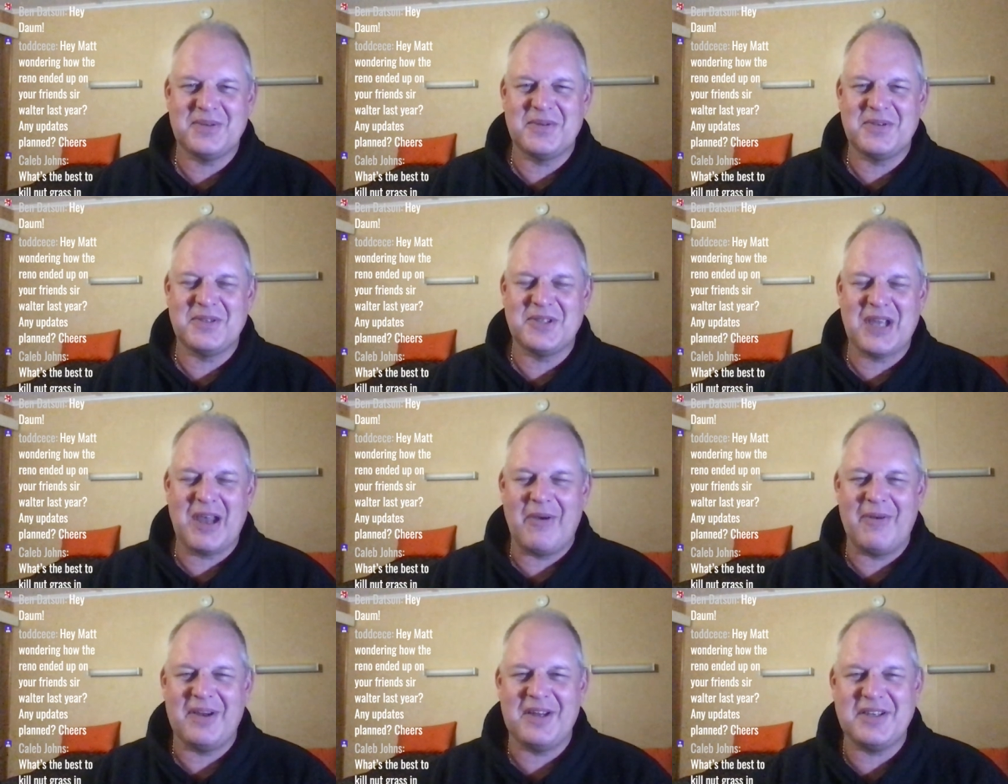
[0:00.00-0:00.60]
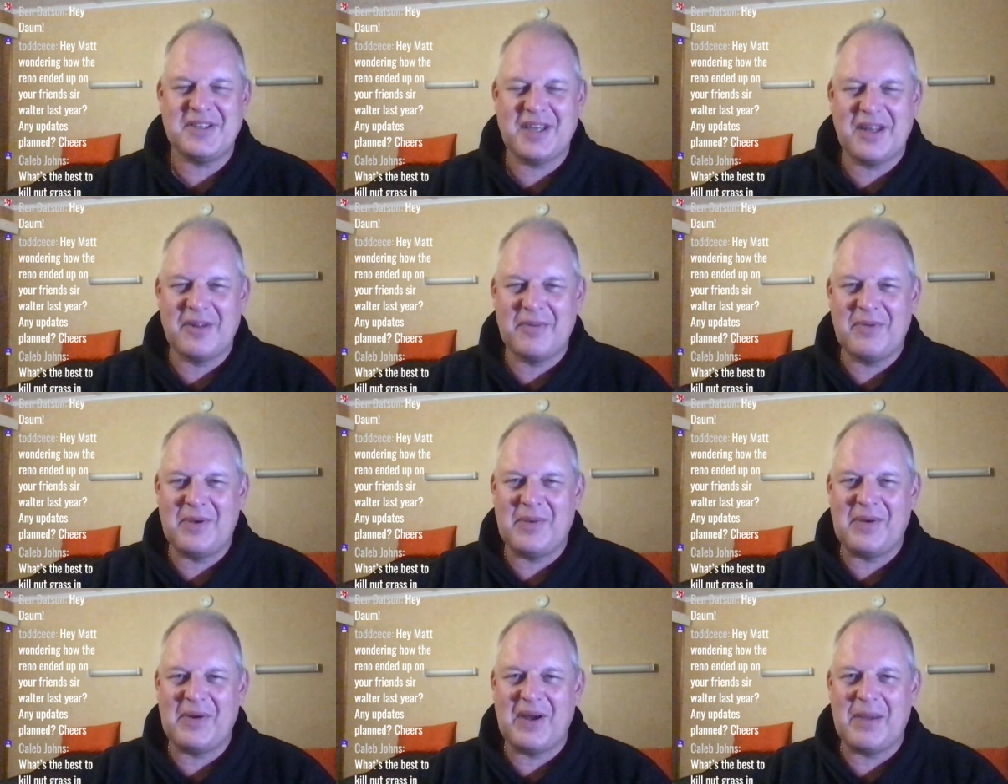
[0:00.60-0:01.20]
showing each other
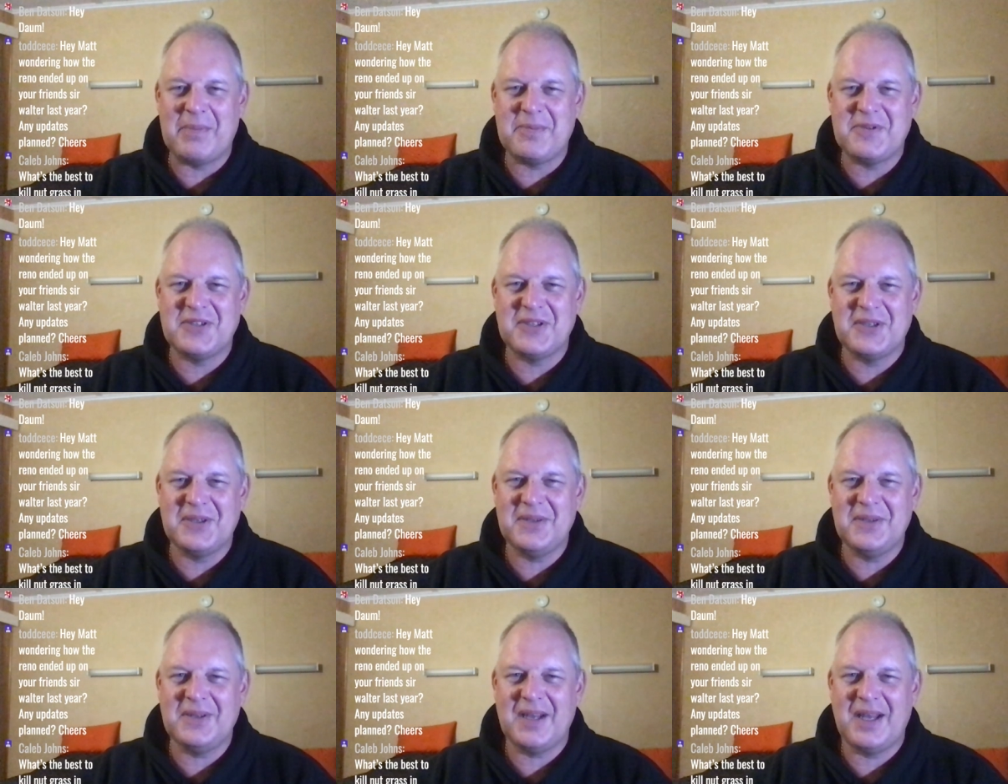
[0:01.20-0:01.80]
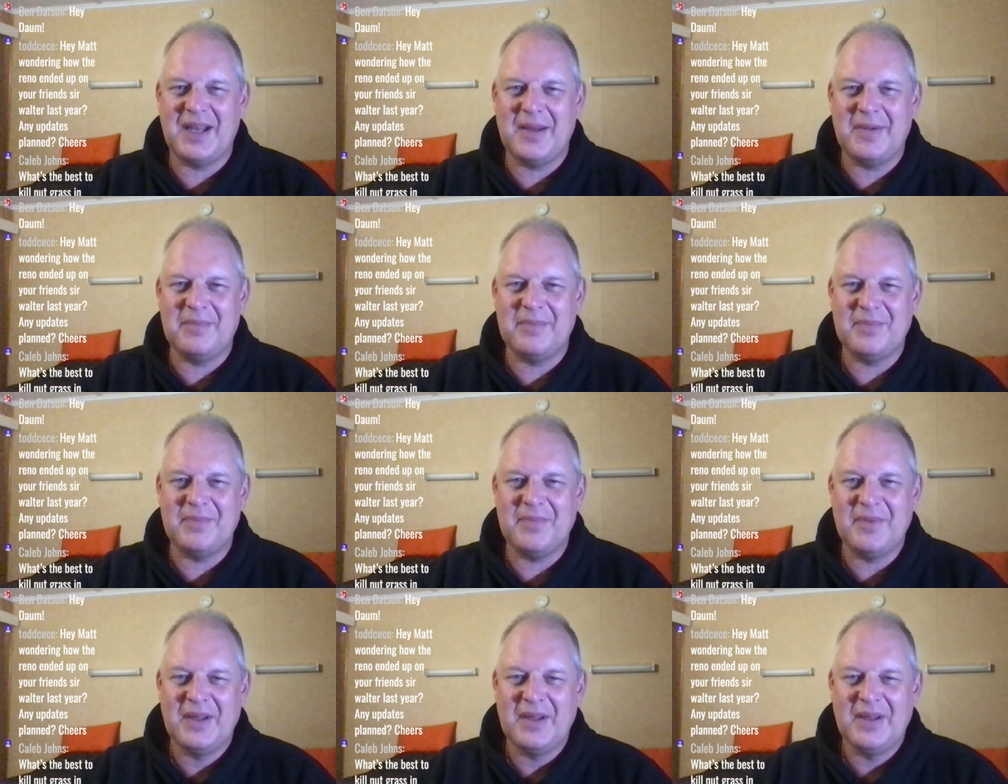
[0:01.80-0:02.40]
what we're up
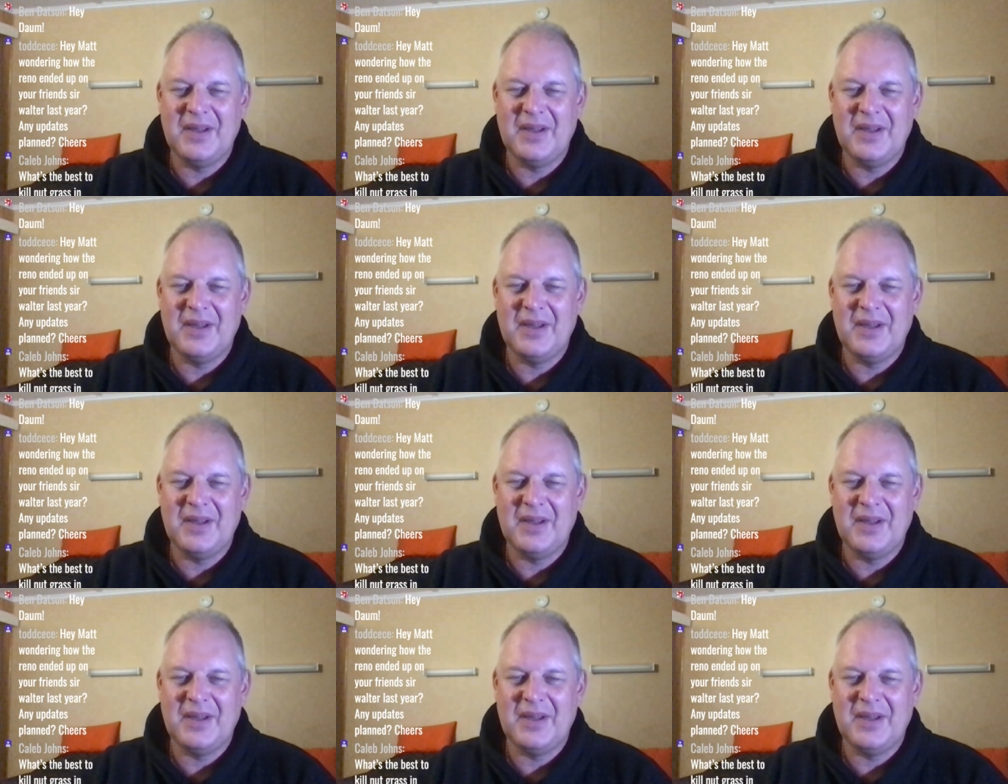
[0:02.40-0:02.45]
to,